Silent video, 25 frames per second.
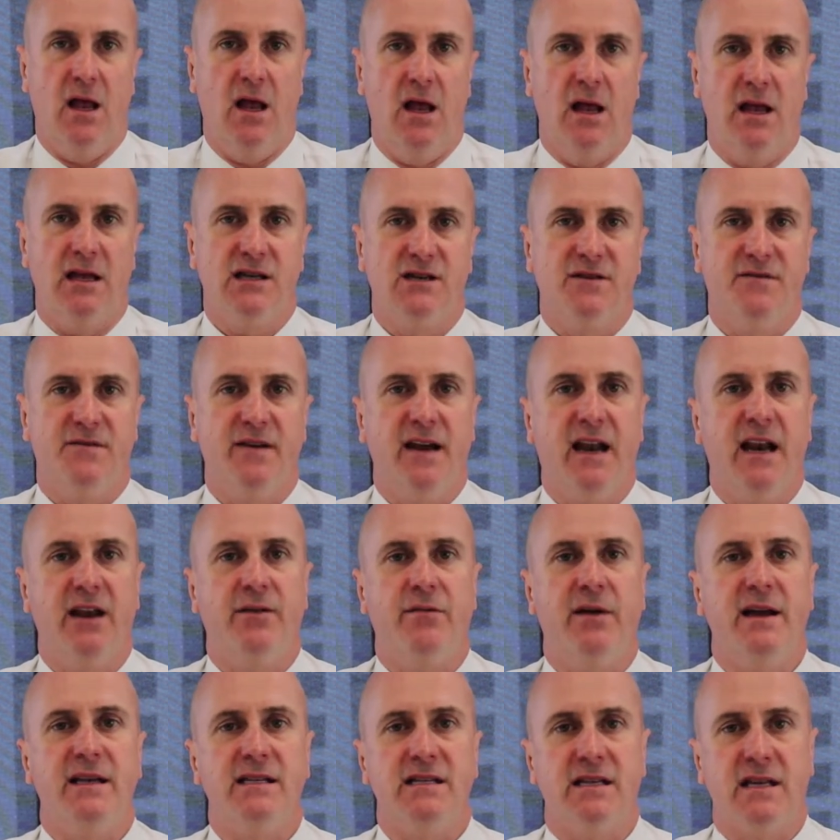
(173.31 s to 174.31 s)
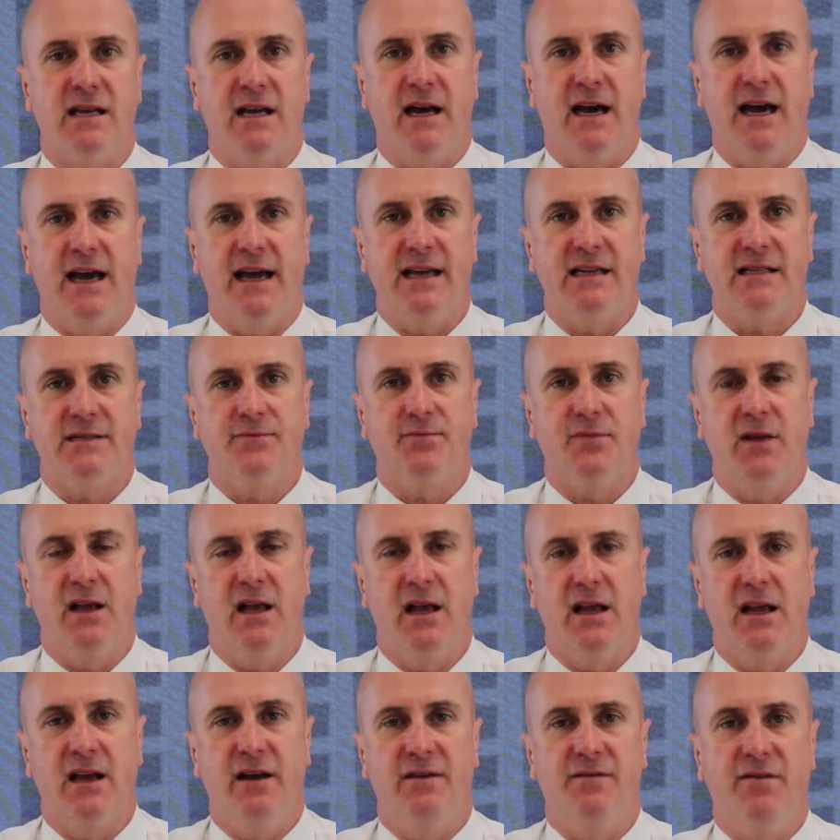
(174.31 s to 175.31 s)
It's a fairly recent case. It
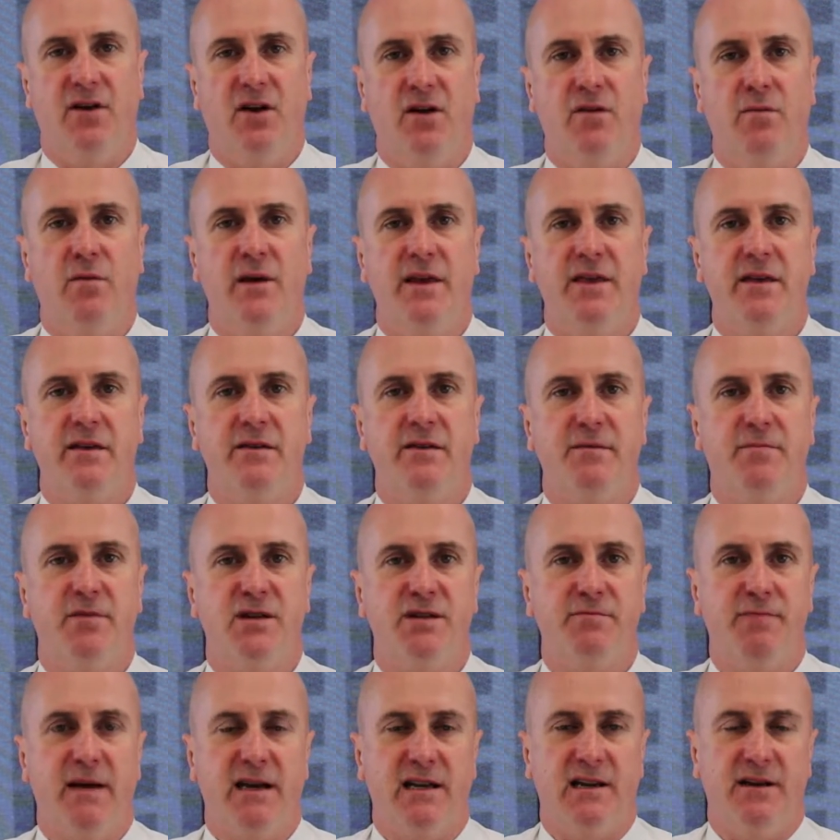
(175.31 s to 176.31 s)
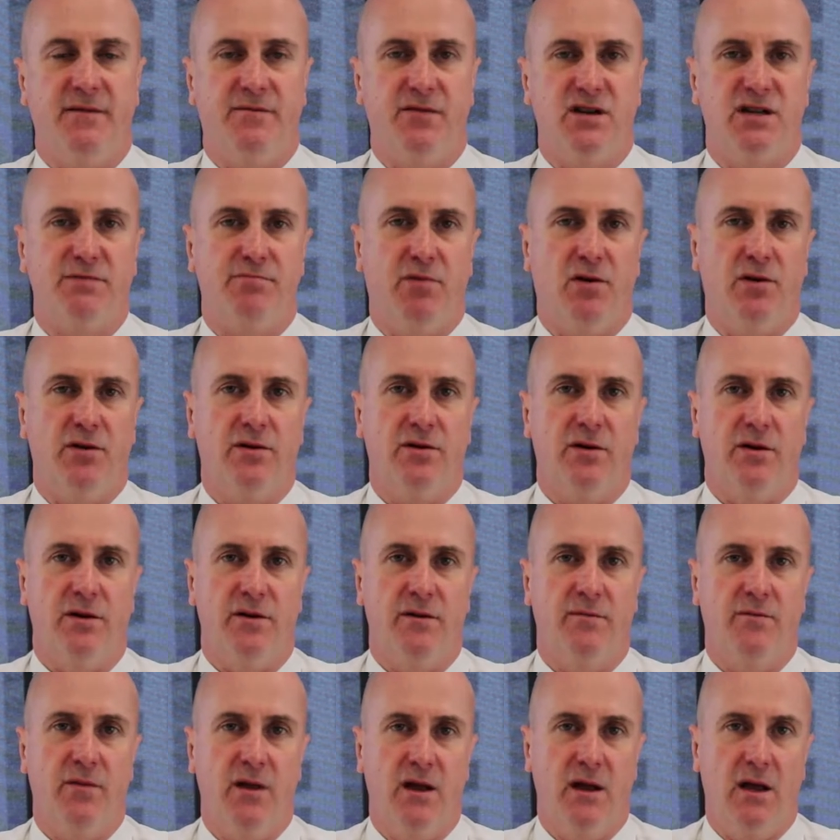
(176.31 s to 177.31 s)
involved whether the prospective
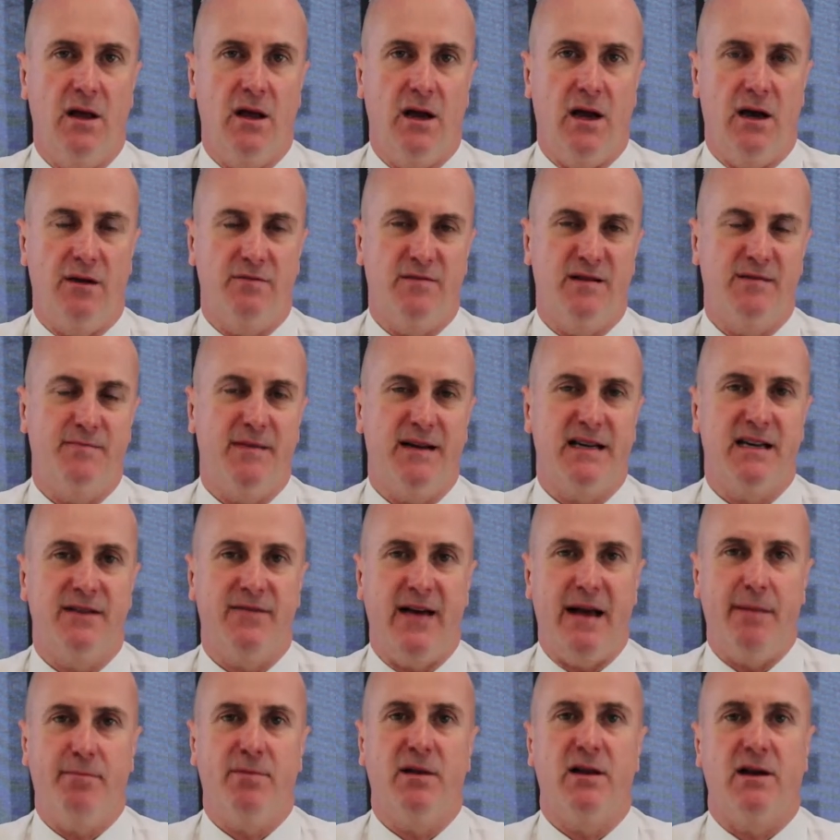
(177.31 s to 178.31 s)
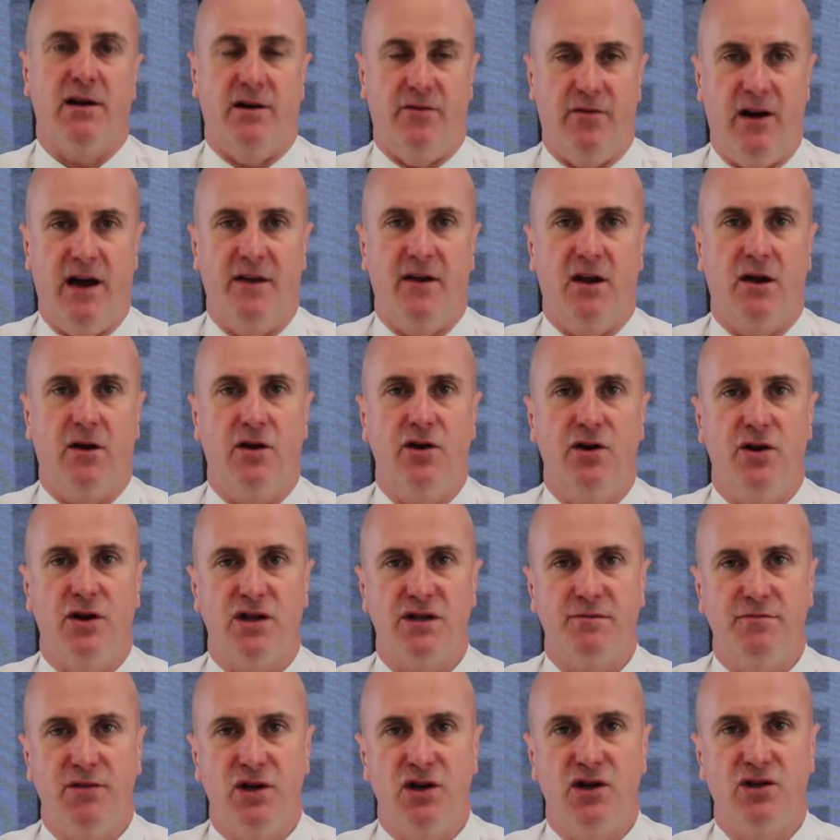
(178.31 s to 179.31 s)
applicant,
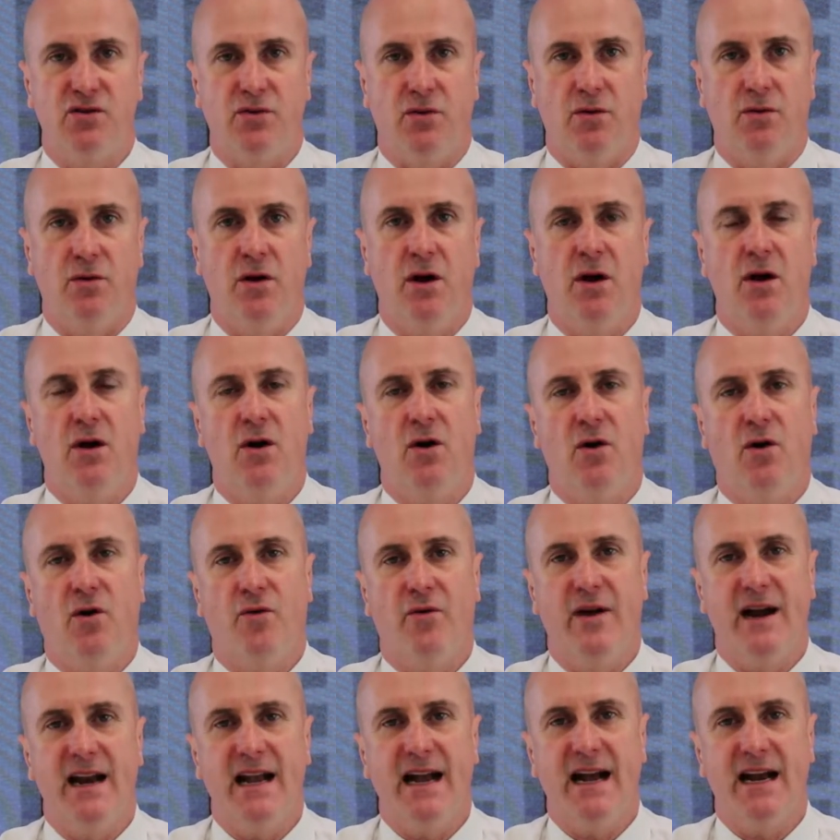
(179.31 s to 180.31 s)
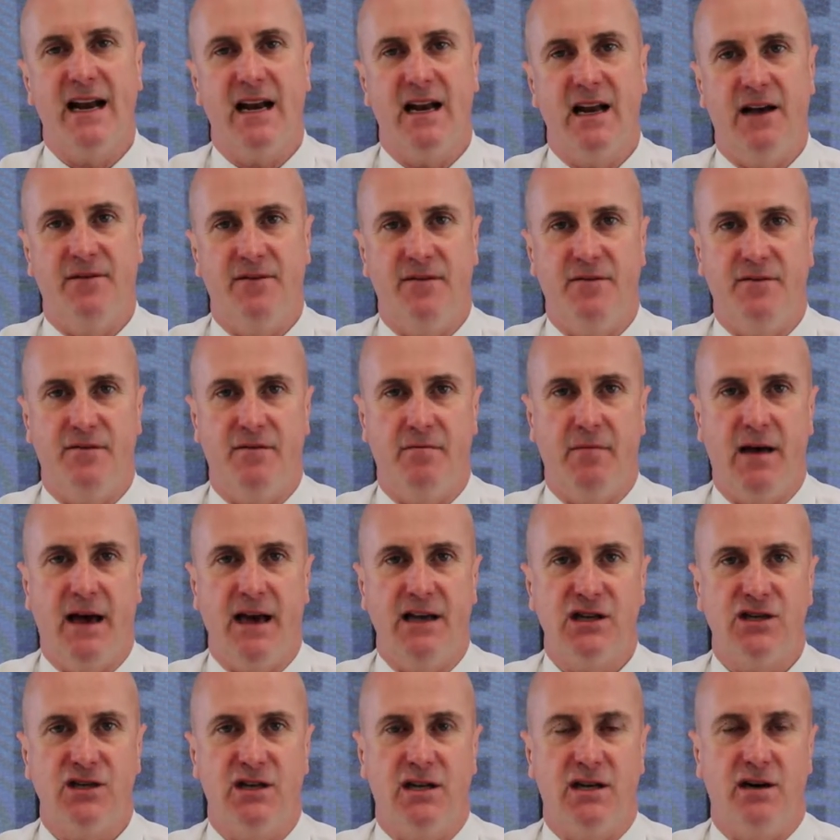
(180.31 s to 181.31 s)
Qudos Mutual, already had enough
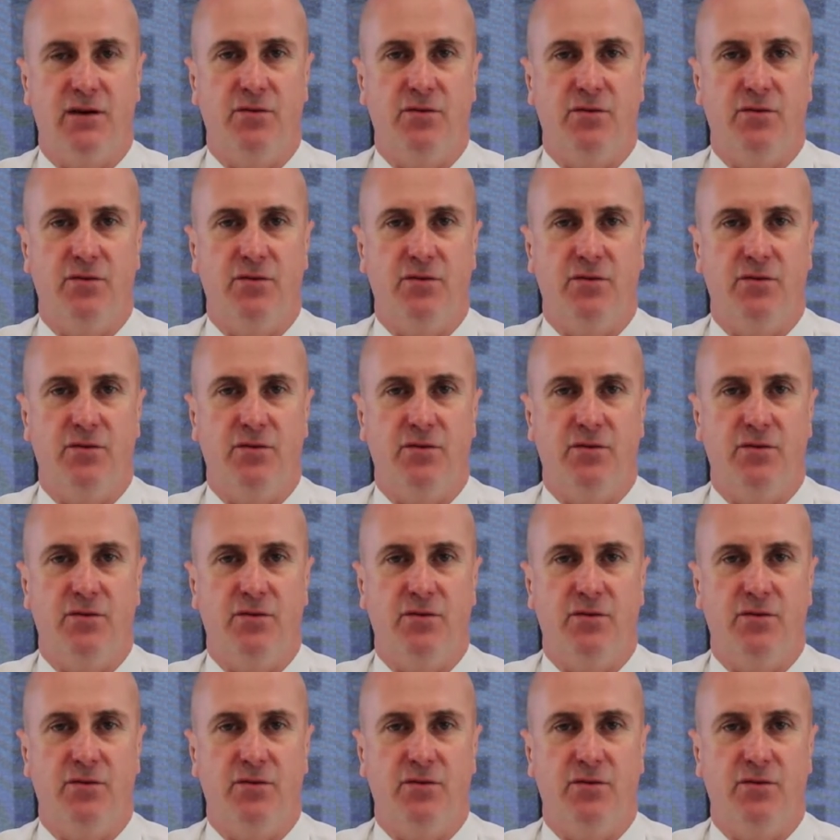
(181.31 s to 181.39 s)
information under